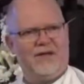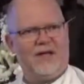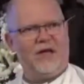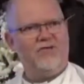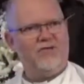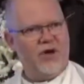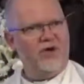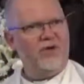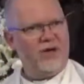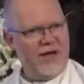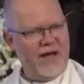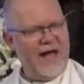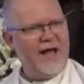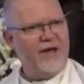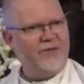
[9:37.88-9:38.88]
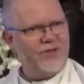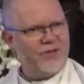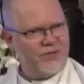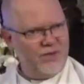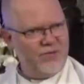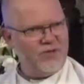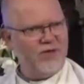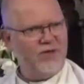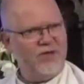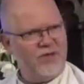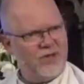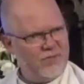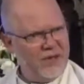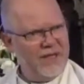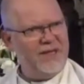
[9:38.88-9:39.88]
and don't allow Scripture to
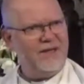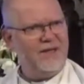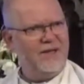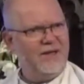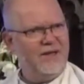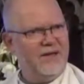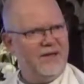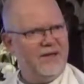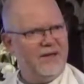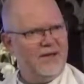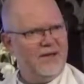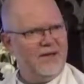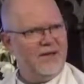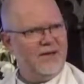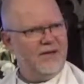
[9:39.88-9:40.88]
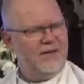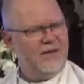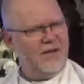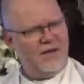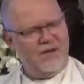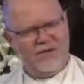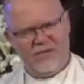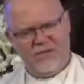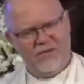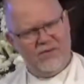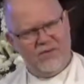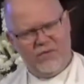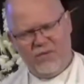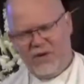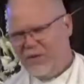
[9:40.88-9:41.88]
speak, then
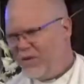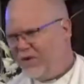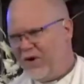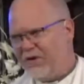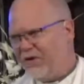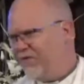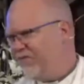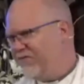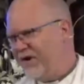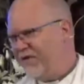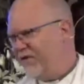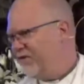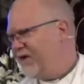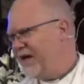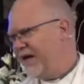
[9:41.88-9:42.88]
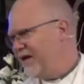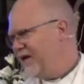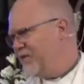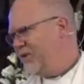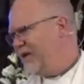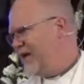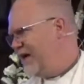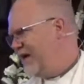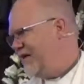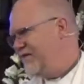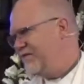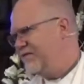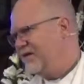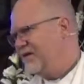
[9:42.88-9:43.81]
we will not confront the reality we have.